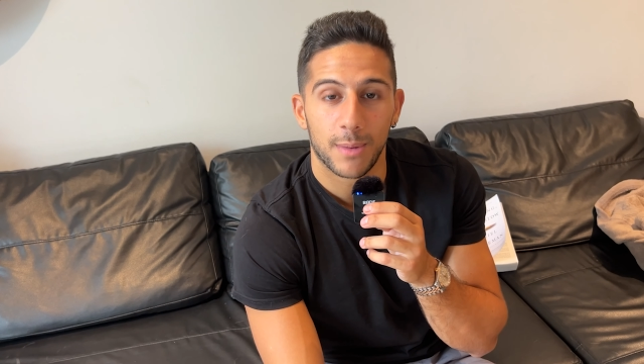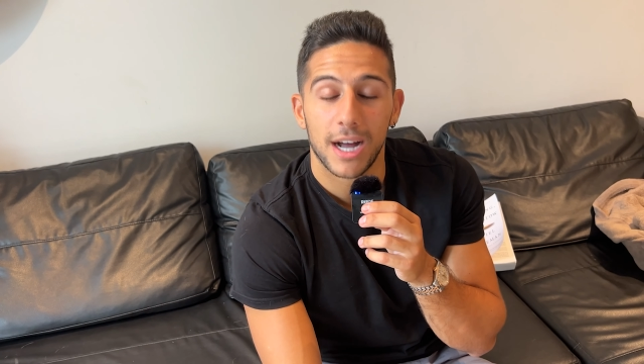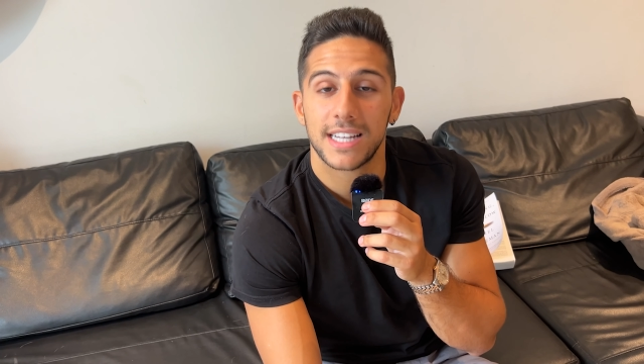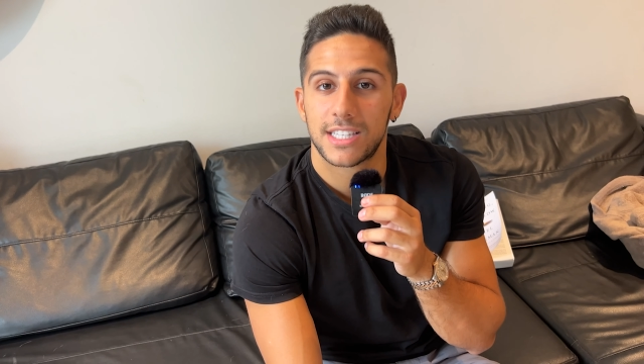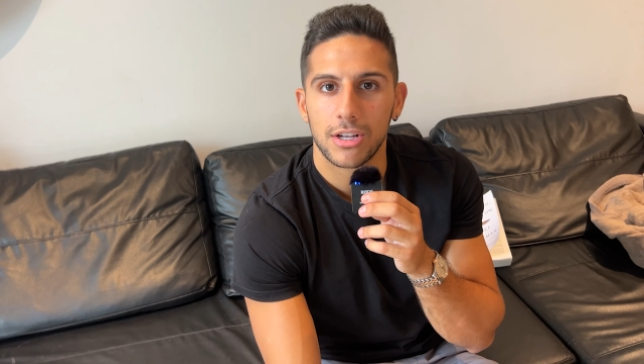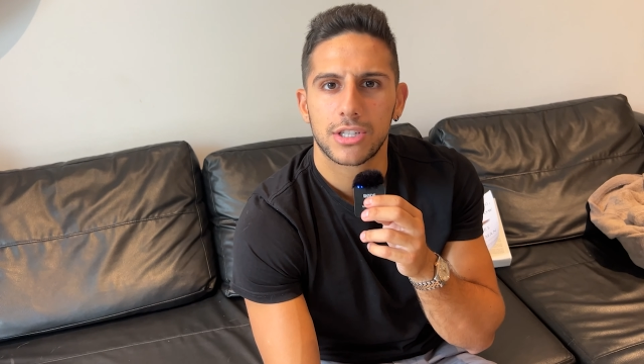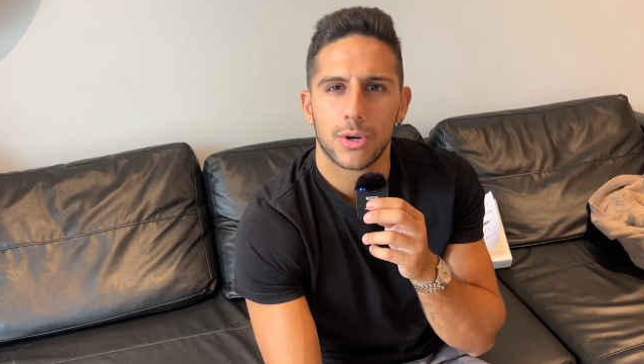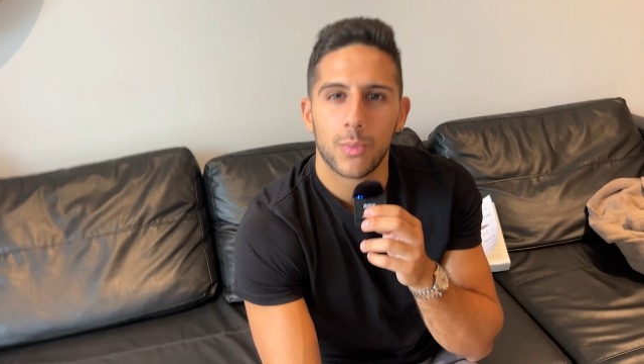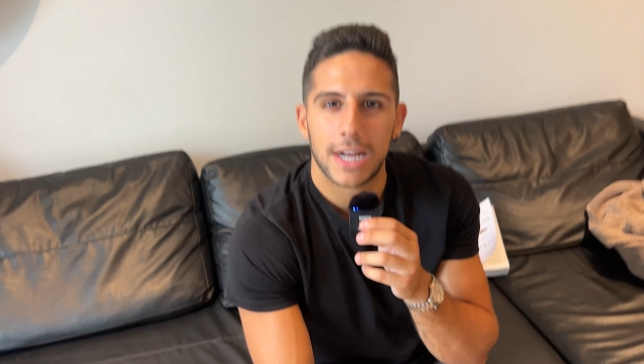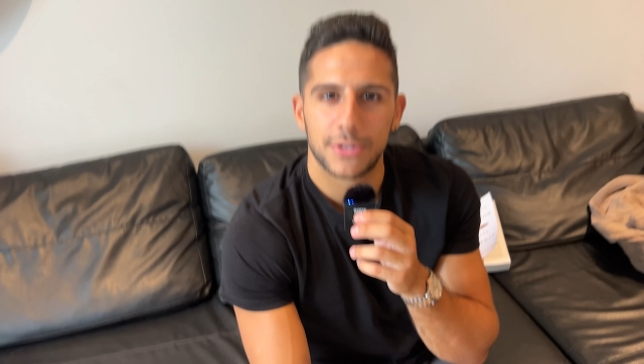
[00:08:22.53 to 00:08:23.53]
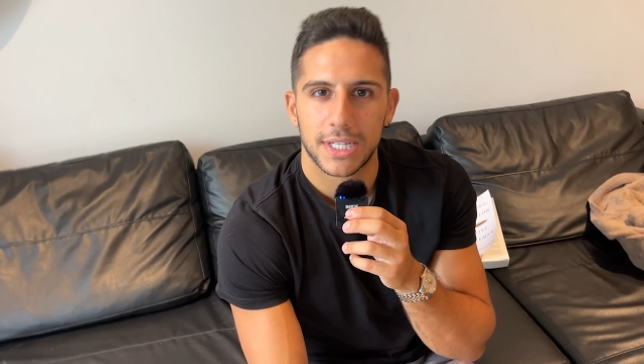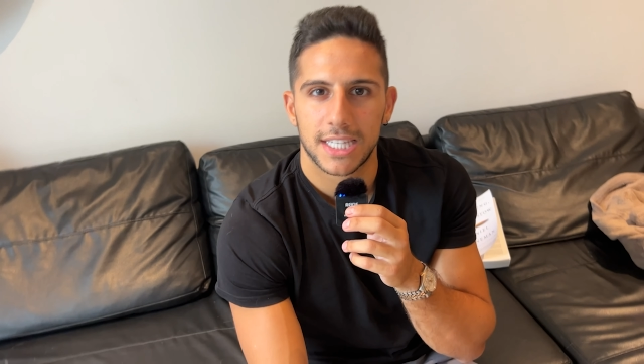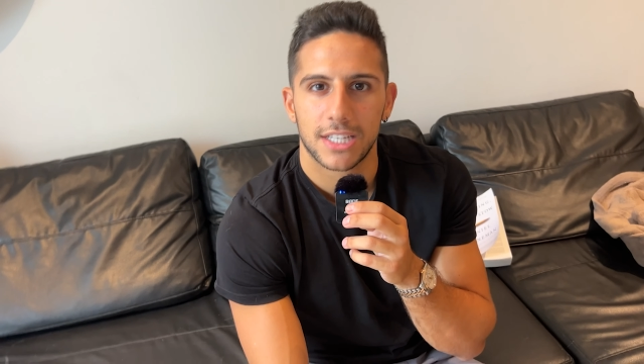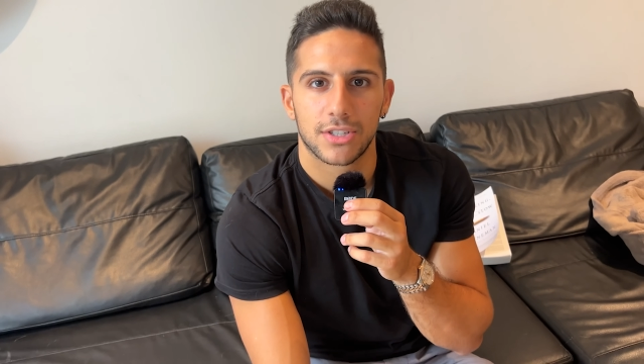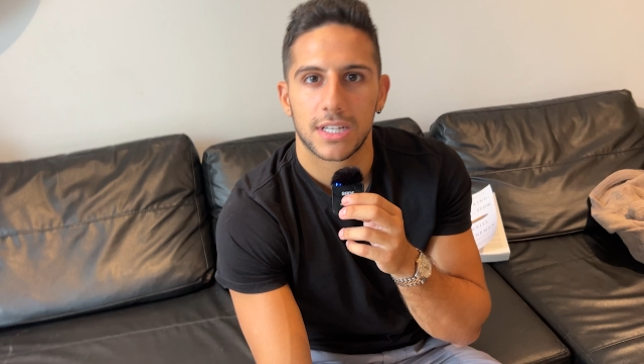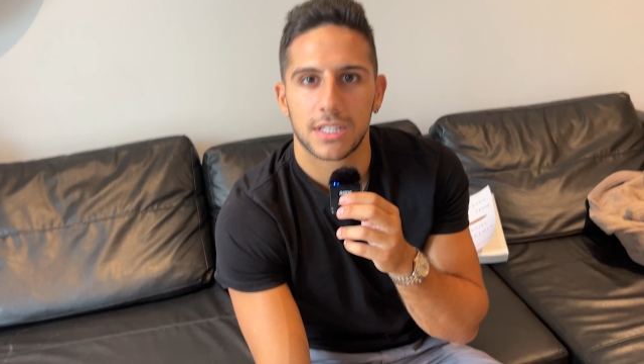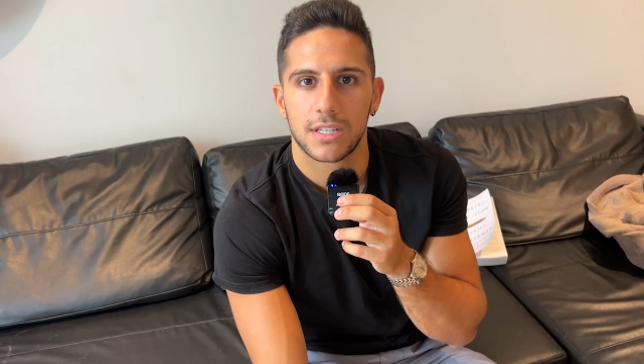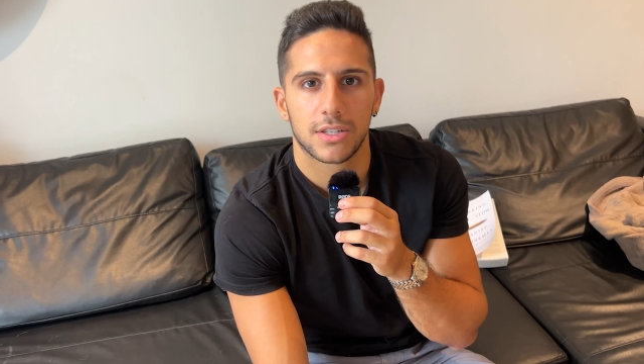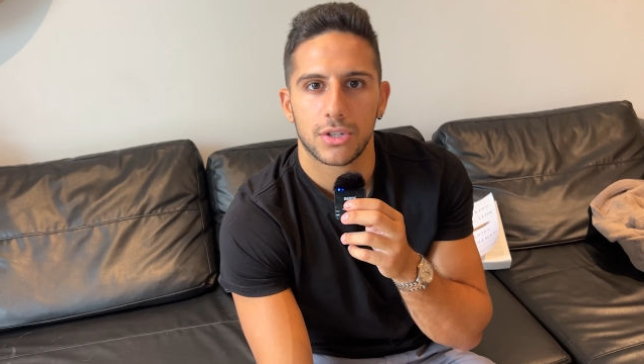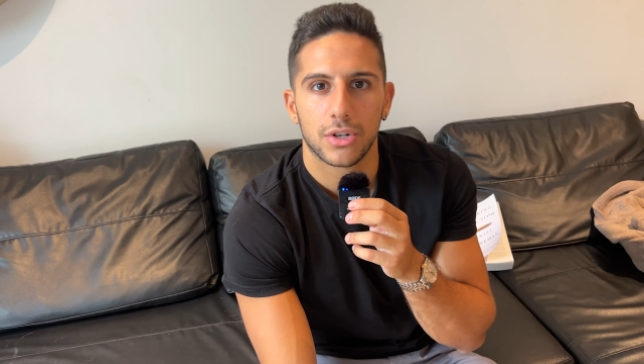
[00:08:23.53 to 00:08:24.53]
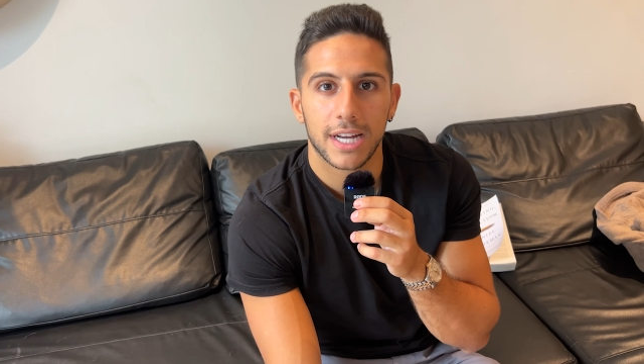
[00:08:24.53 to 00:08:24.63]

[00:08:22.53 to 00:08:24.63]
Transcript: but it's also well written, so you don't